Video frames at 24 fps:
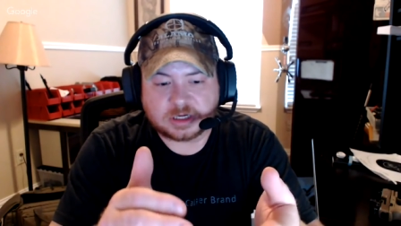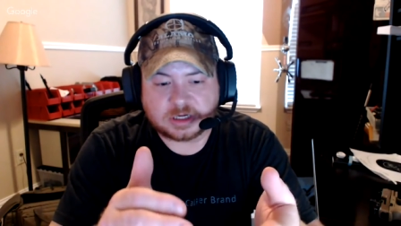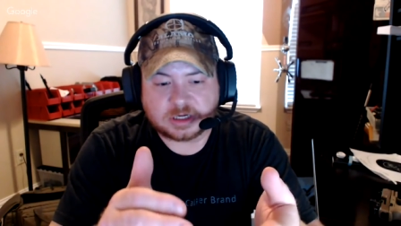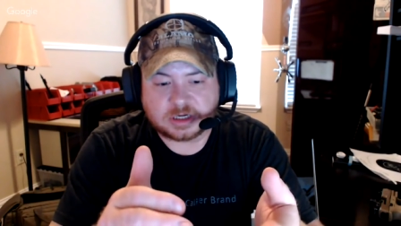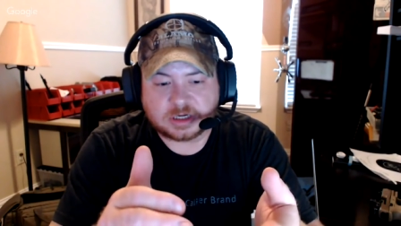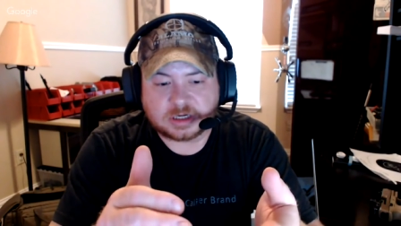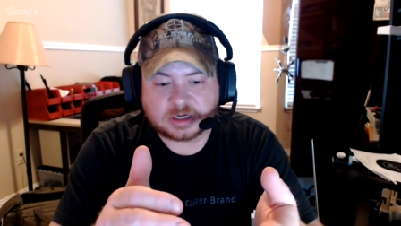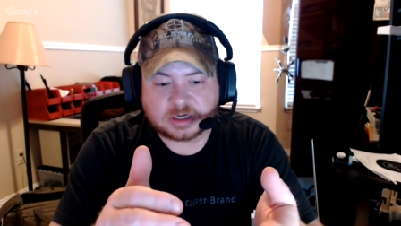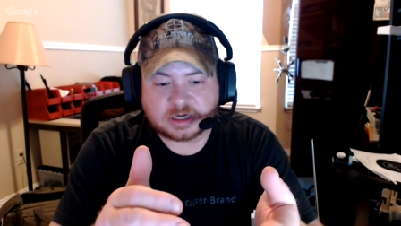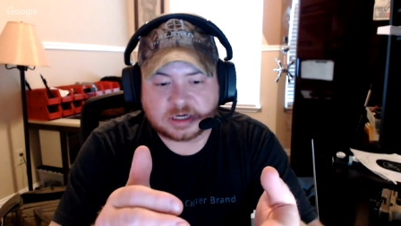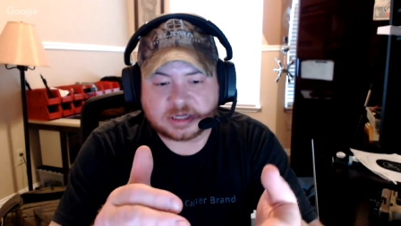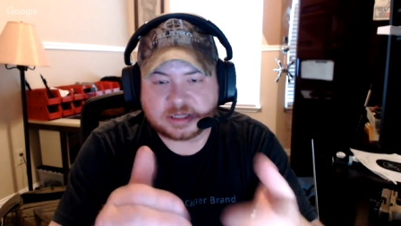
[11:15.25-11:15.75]

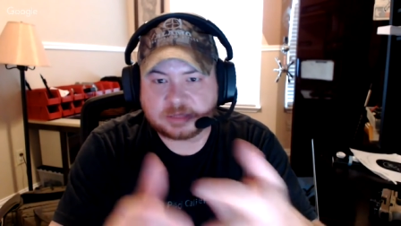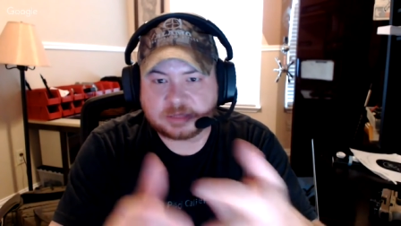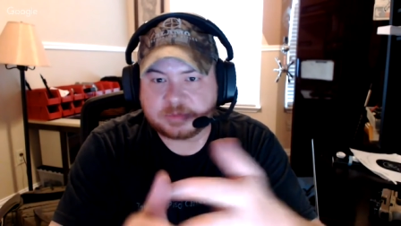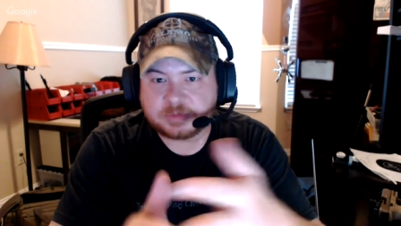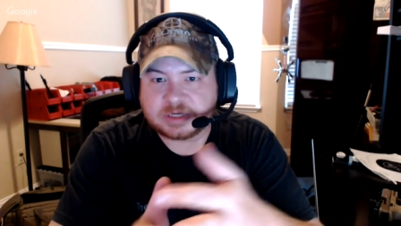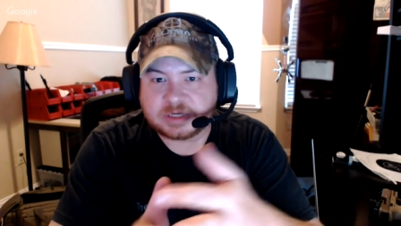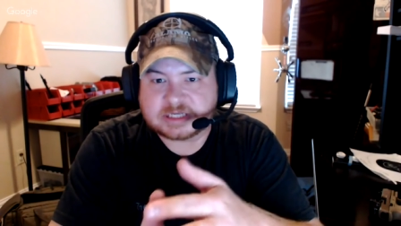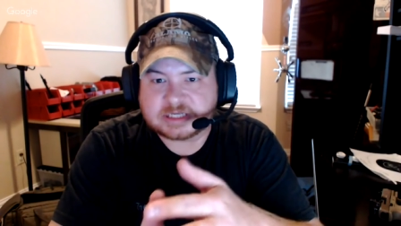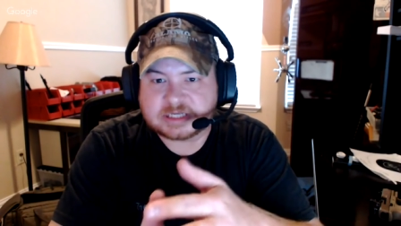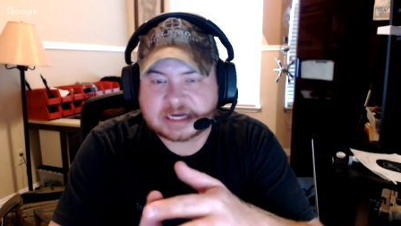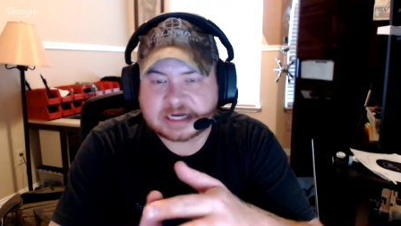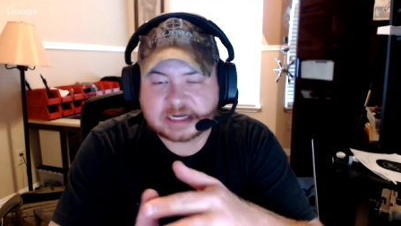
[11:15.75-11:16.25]
Uh, I think
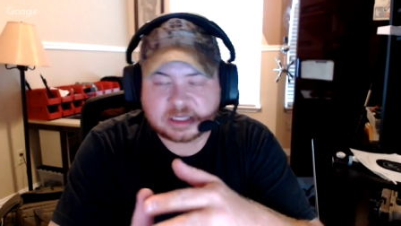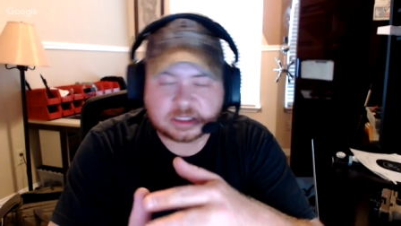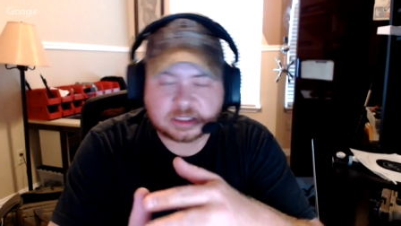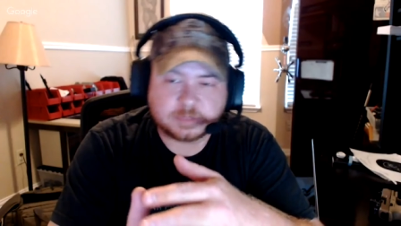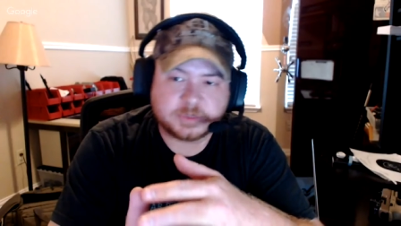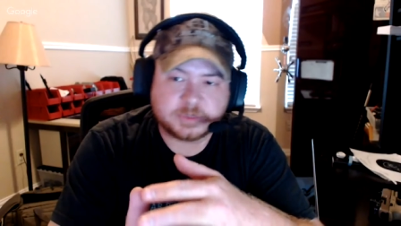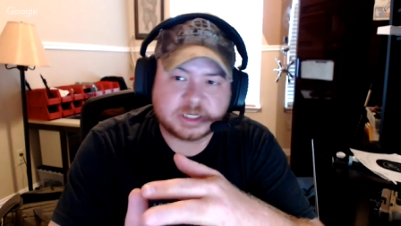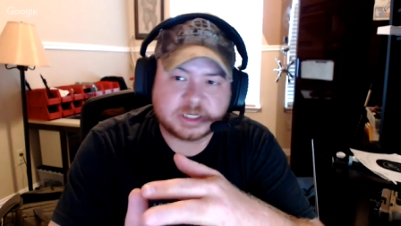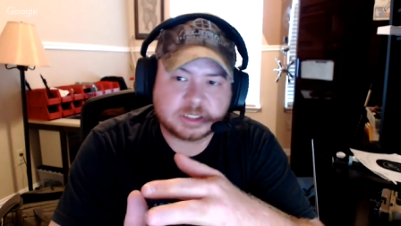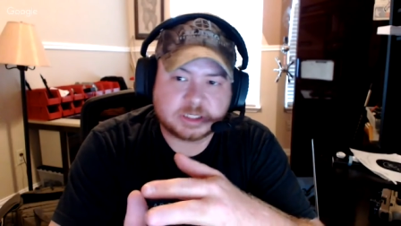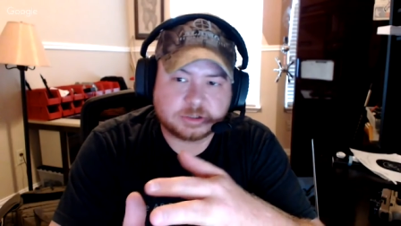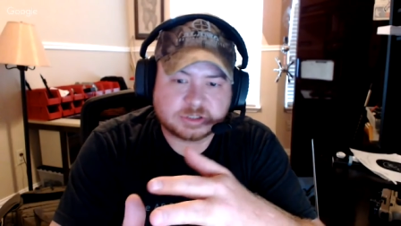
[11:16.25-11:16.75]
Big Daddy
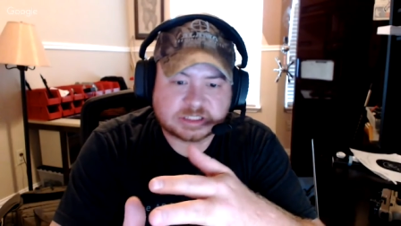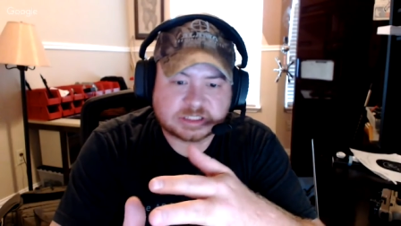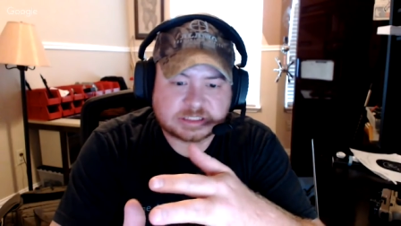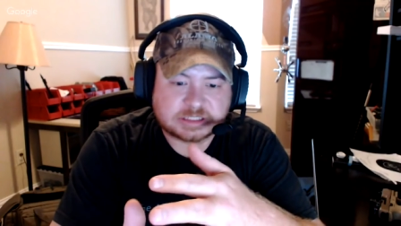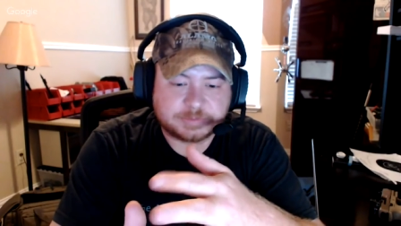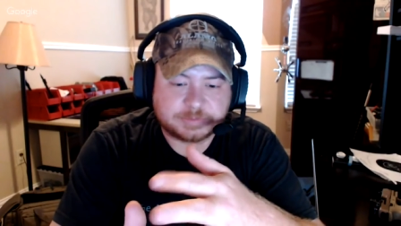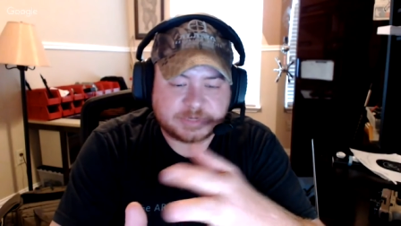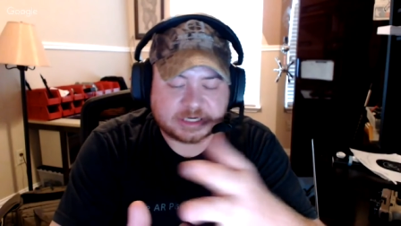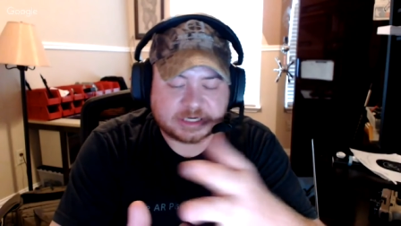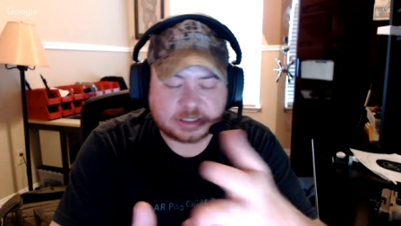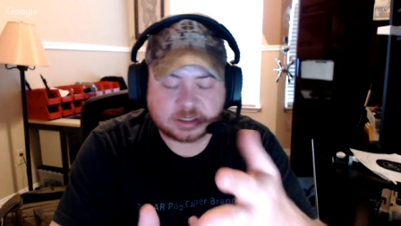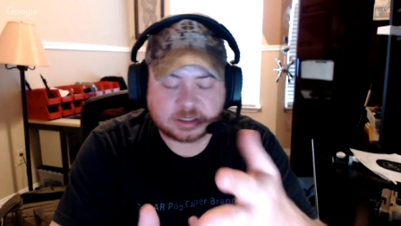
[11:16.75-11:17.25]
Unlimited uses the
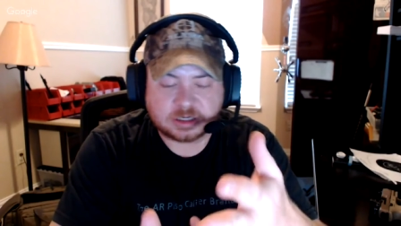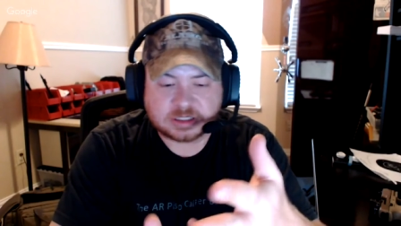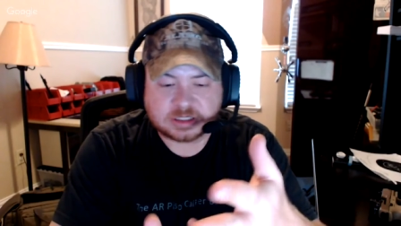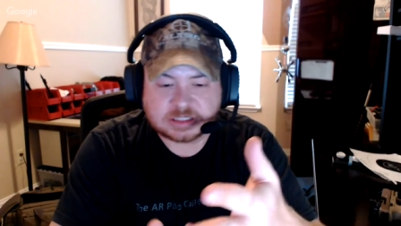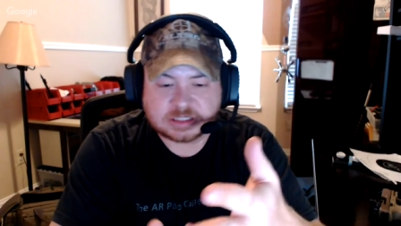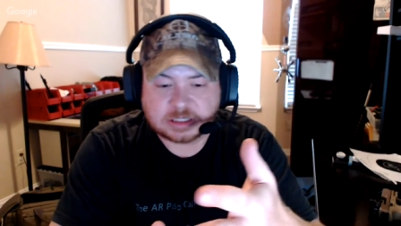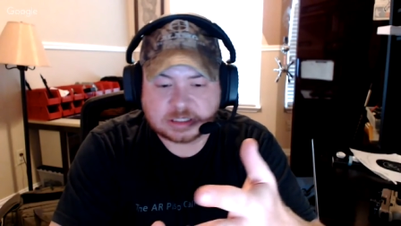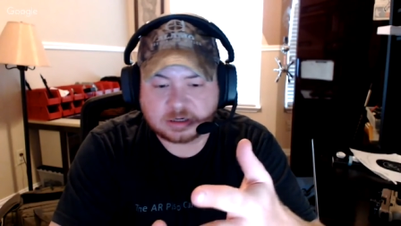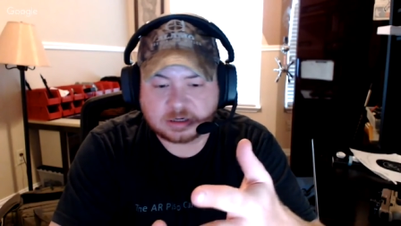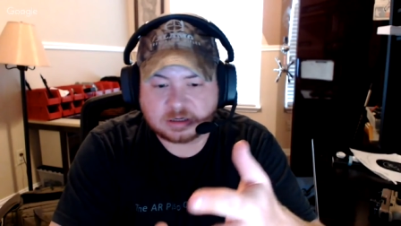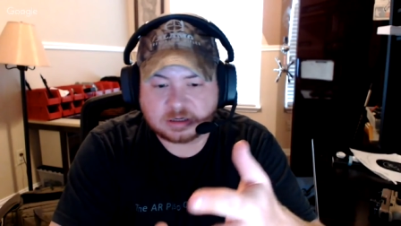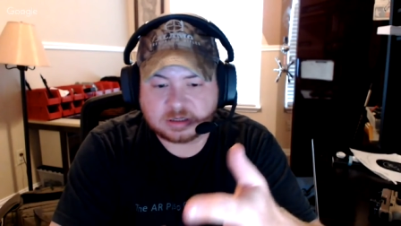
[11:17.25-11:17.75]
Big
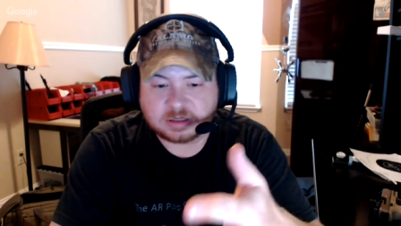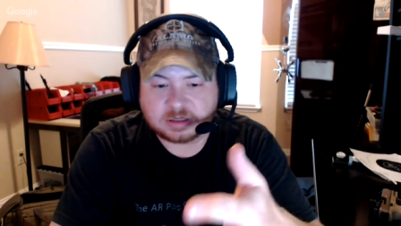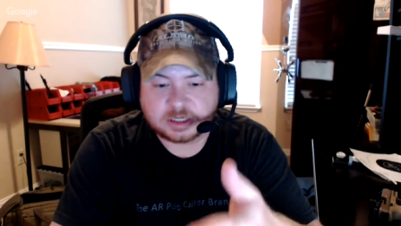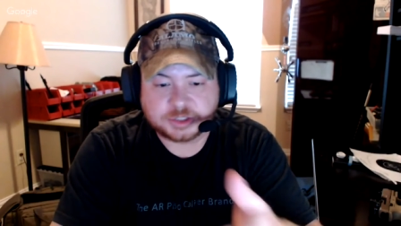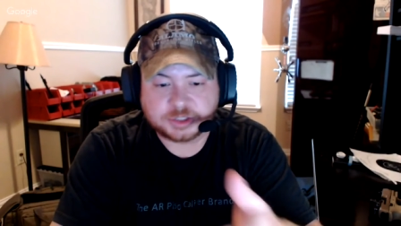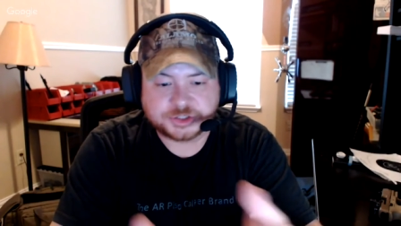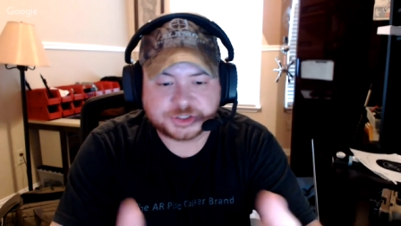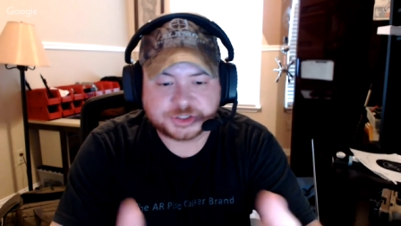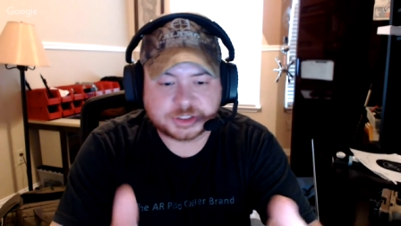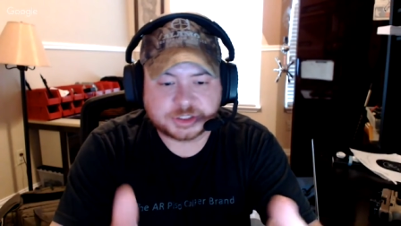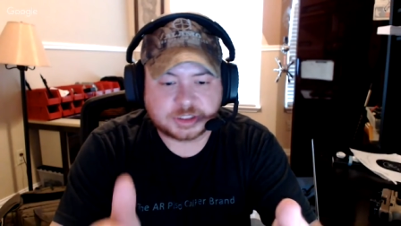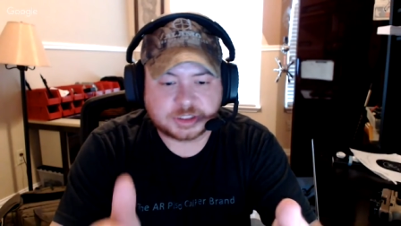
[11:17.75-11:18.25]
Cartel
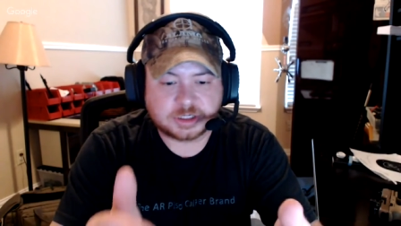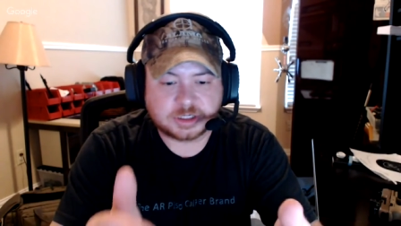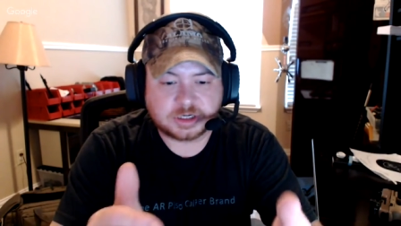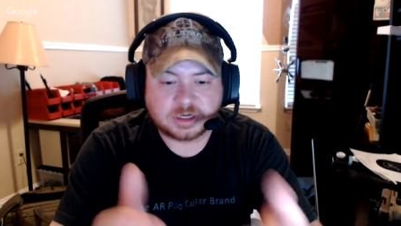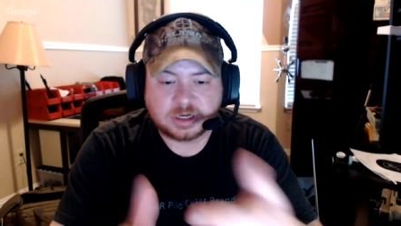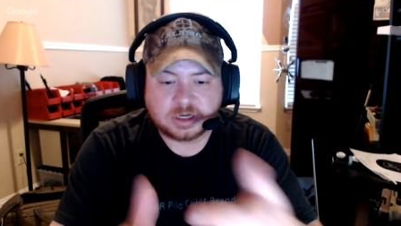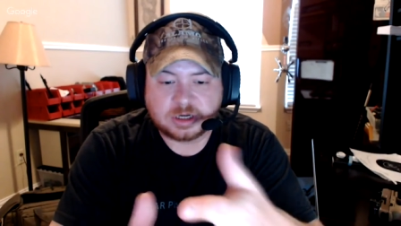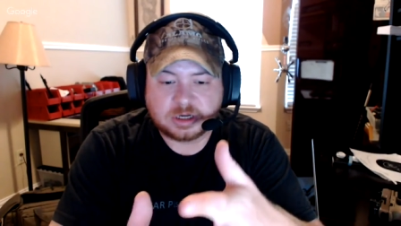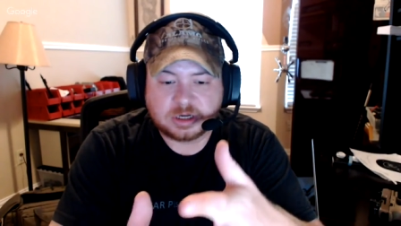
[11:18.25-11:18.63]
engine.